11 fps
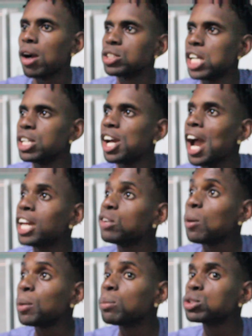Like they hide it
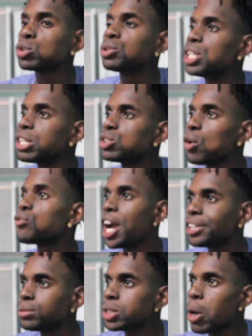for people to dig to
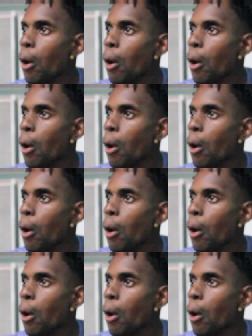find?